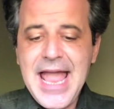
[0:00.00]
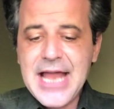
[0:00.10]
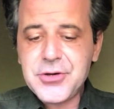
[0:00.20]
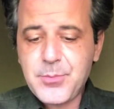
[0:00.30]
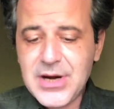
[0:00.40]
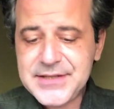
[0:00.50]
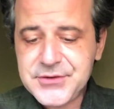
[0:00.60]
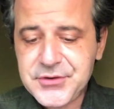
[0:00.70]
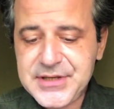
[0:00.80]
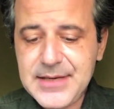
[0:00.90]
And her
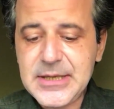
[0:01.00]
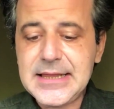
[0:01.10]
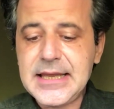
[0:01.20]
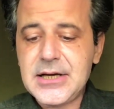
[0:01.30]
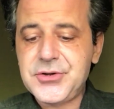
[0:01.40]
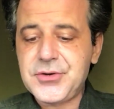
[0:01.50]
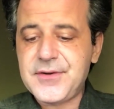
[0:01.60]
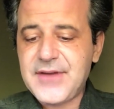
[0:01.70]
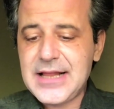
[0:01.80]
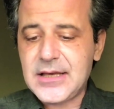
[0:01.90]
breasts are seemingly
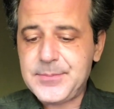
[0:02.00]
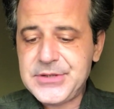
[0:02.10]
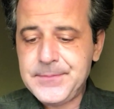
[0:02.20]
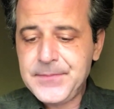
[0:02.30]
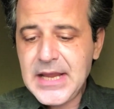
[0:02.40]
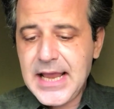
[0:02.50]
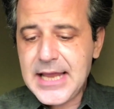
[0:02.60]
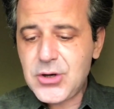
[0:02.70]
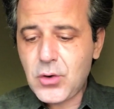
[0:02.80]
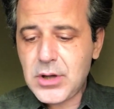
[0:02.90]
underdeveloped
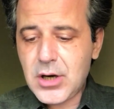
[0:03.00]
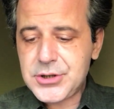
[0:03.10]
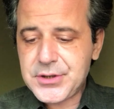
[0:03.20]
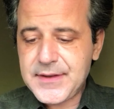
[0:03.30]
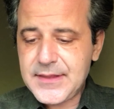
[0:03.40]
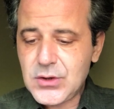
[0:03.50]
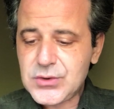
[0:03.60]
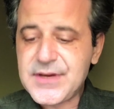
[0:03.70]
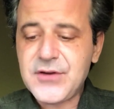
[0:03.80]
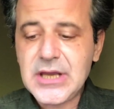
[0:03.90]
and no larger than
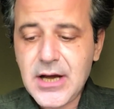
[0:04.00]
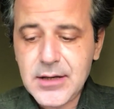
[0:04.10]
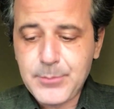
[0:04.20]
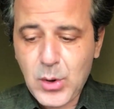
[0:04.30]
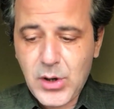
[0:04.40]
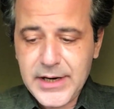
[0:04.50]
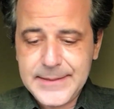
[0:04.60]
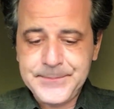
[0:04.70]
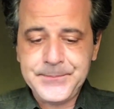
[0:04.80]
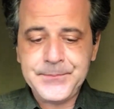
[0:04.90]
those of a young boy.